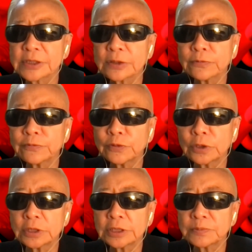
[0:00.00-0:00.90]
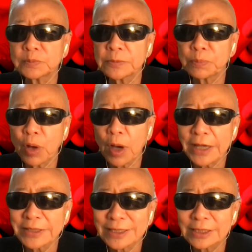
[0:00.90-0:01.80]
So for the
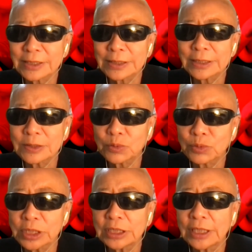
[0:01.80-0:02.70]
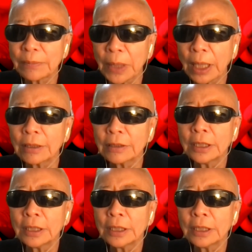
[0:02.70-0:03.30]
process is really about